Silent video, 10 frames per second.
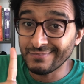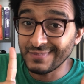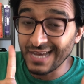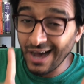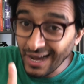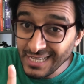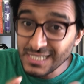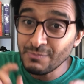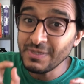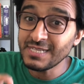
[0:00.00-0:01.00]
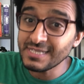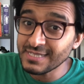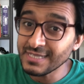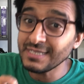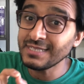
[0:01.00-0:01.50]
the I S P
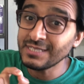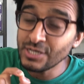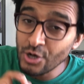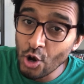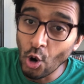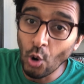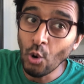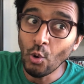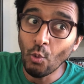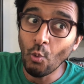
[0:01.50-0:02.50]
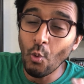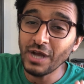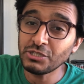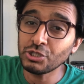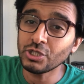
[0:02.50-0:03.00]
still know
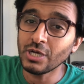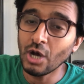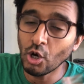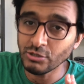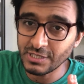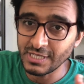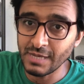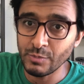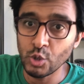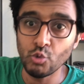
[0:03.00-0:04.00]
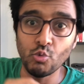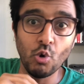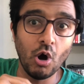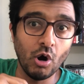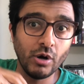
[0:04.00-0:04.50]
which host name you
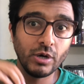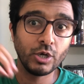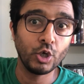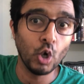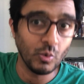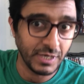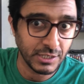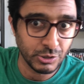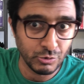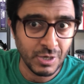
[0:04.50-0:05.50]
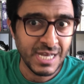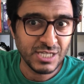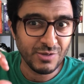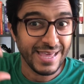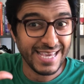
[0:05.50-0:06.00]
are going to.
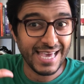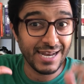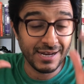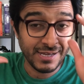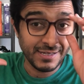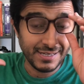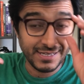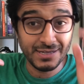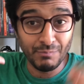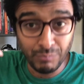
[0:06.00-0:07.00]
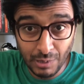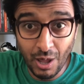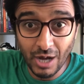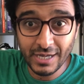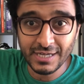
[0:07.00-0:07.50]
So they can
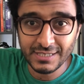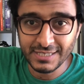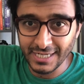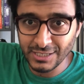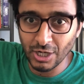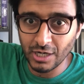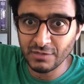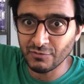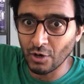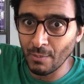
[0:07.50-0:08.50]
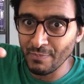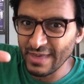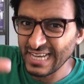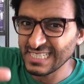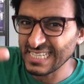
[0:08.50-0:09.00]
block TikTok from
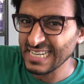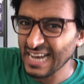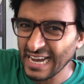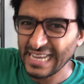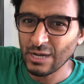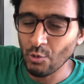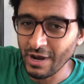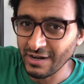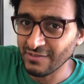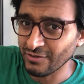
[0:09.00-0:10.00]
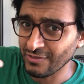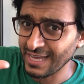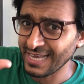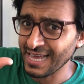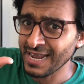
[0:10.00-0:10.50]
the S N I query, so they
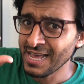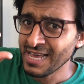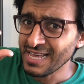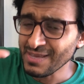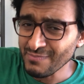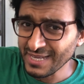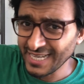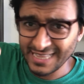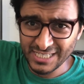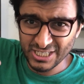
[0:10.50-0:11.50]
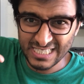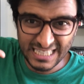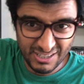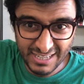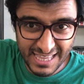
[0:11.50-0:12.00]
can immediately just
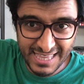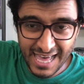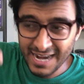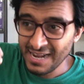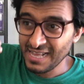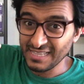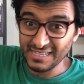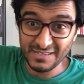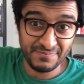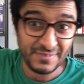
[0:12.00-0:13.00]
look at that and then